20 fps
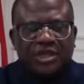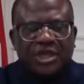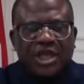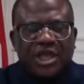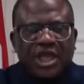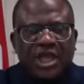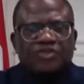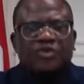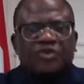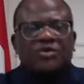
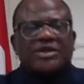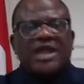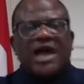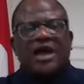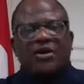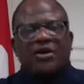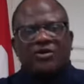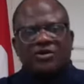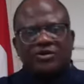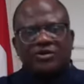So
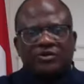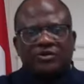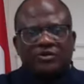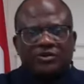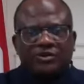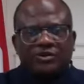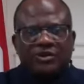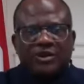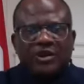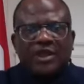now,
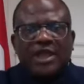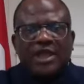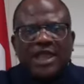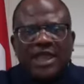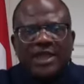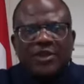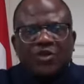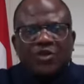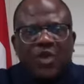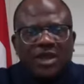
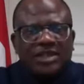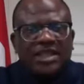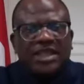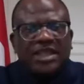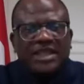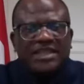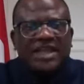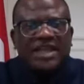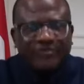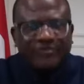anyone
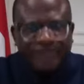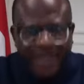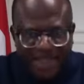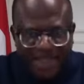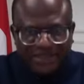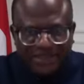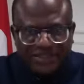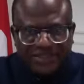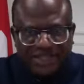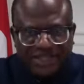in
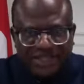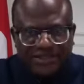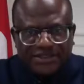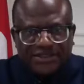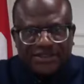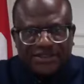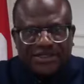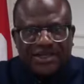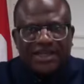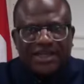Afghanistan
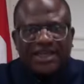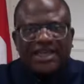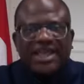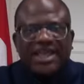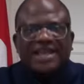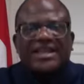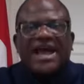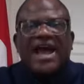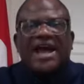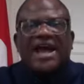
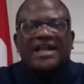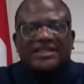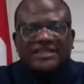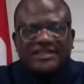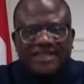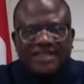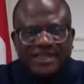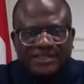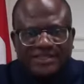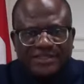can
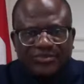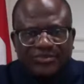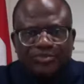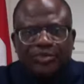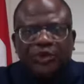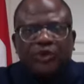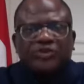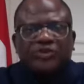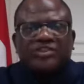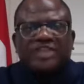access
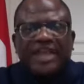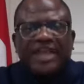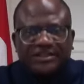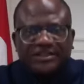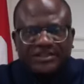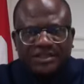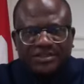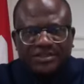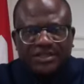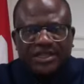
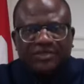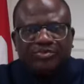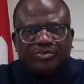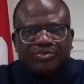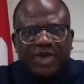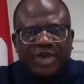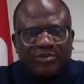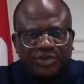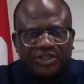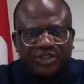protected and
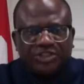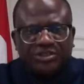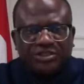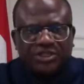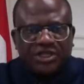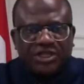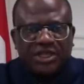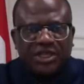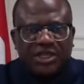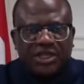
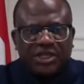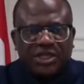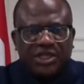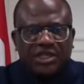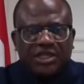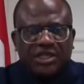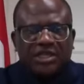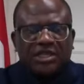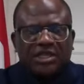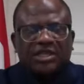published
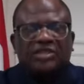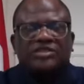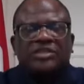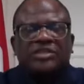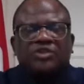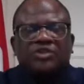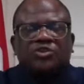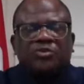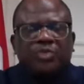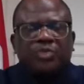
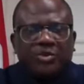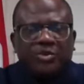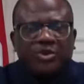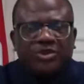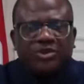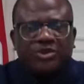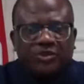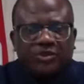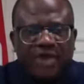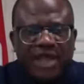intellectual
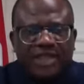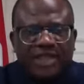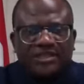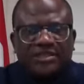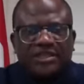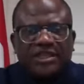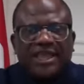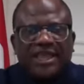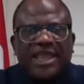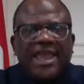property
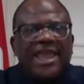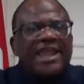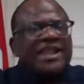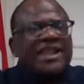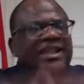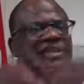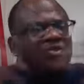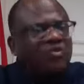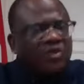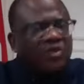rights
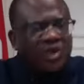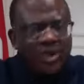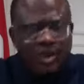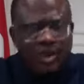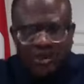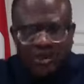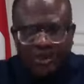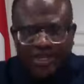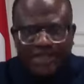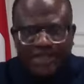
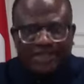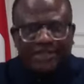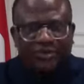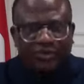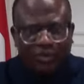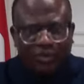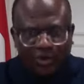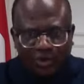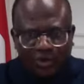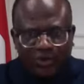anywhere in the
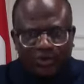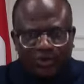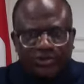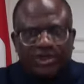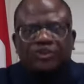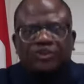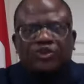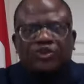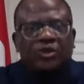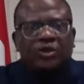
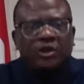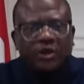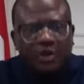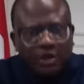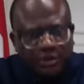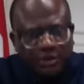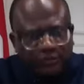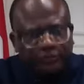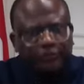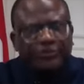world to
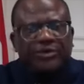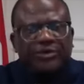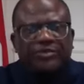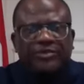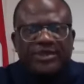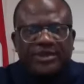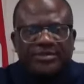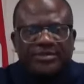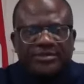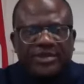learn
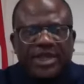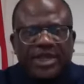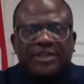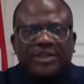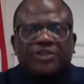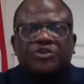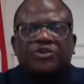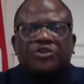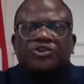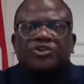from them
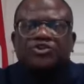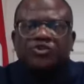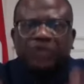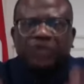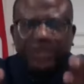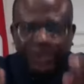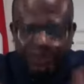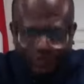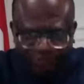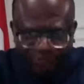in order to
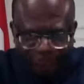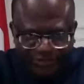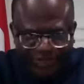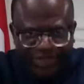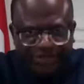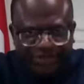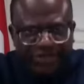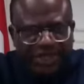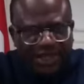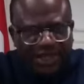
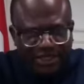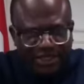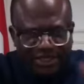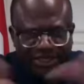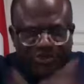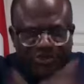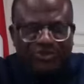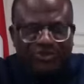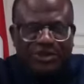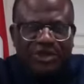innovate
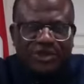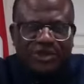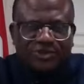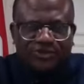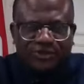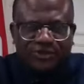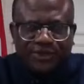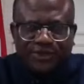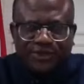in your country.